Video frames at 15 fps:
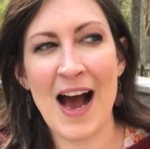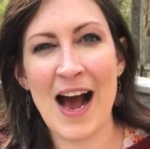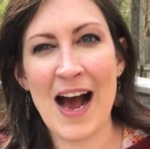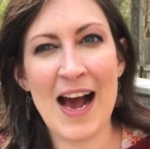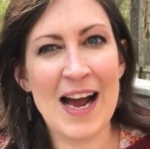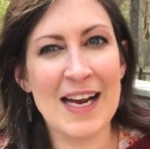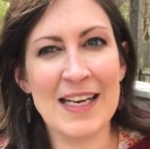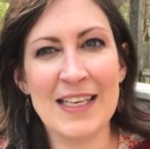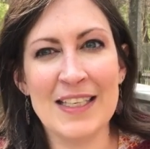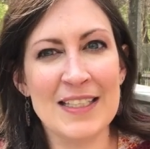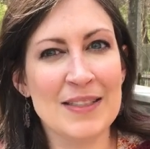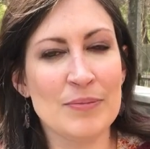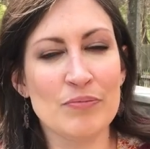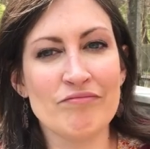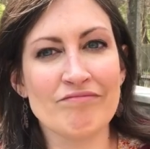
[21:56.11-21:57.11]
I
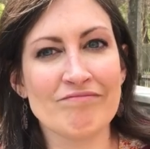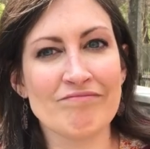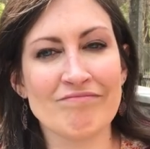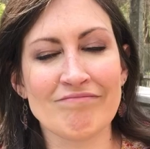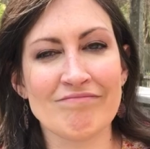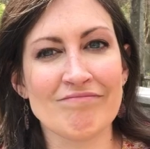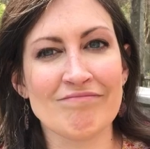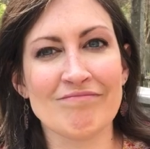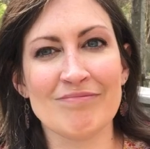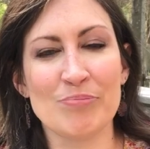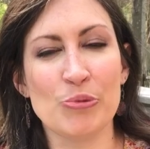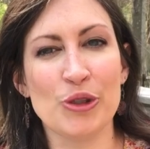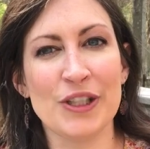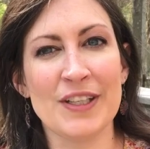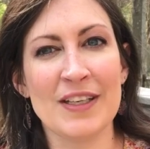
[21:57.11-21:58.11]

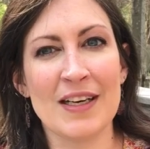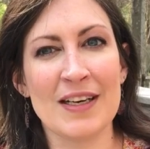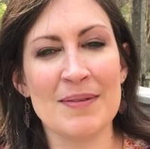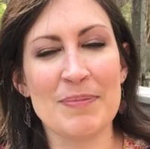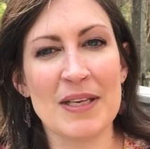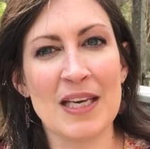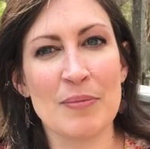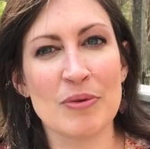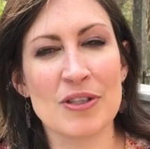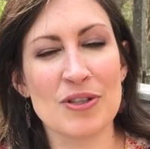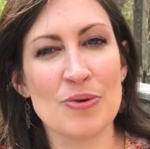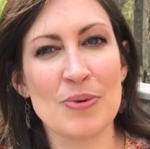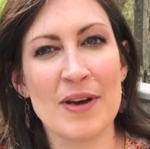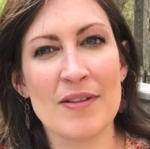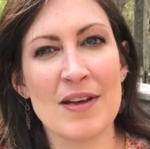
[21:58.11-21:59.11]
would not be able to
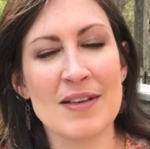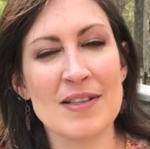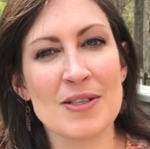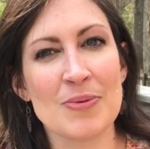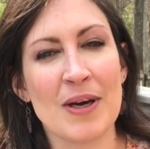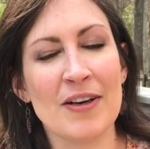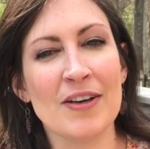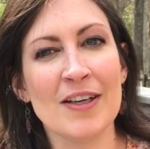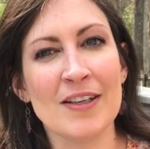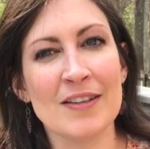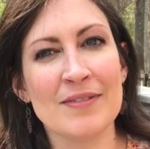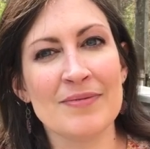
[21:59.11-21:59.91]
wear that sweater.